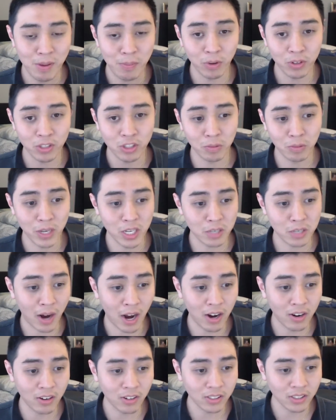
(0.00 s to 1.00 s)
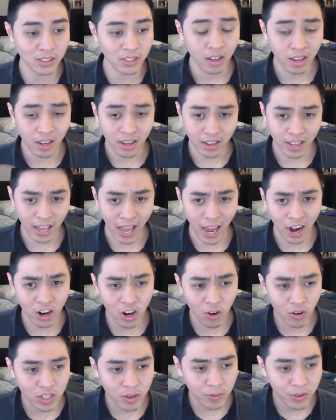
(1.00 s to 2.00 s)
still play Spirals. Yeah, I don't know
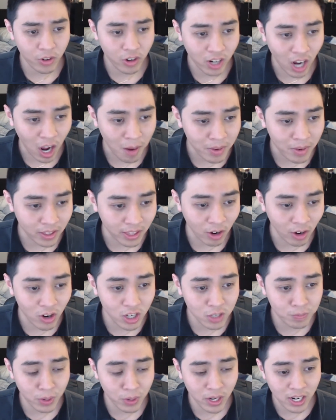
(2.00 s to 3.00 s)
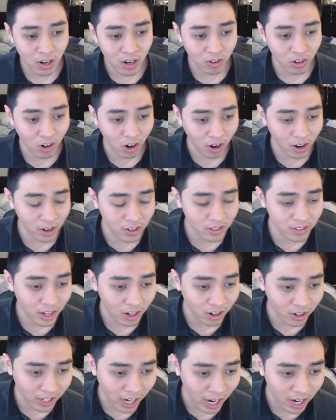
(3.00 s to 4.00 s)
what's up with Konami. They always print out cards that
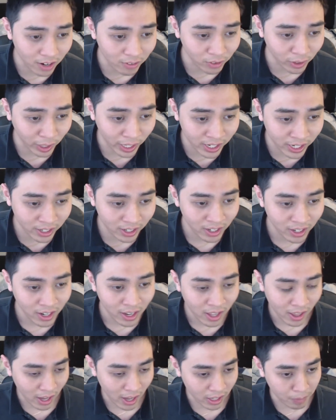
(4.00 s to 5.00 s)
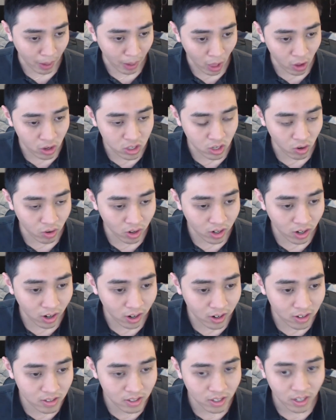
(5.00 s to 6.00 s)
are kind of late, like the Paleozoic
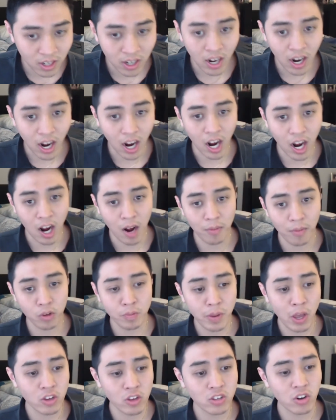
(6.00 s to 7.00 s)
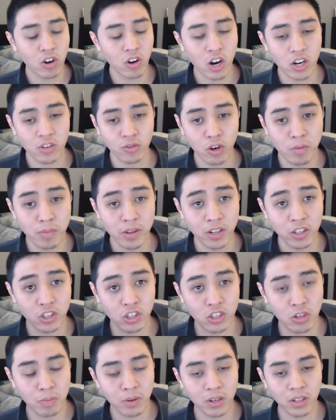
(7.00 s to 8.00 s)
cards. Those Paleozoic cards would have been
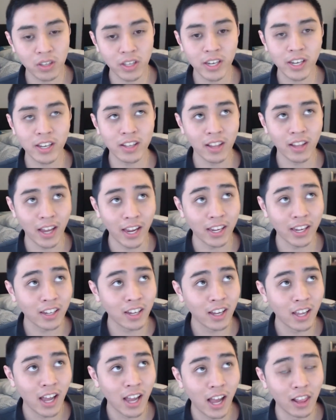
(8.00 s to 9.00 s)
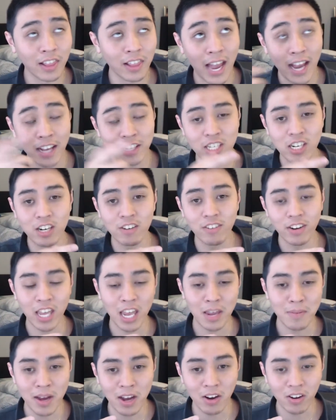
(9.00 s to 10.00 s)
super lit like last year if it
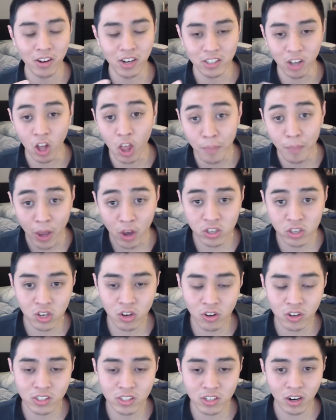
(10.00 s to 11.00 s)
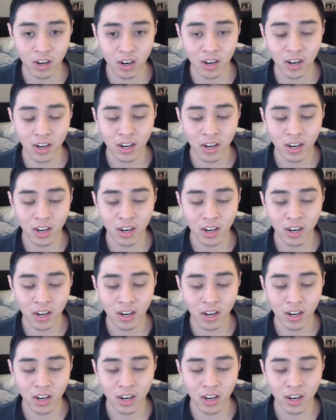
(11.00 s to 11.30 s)
came out, because all the Paleozoics are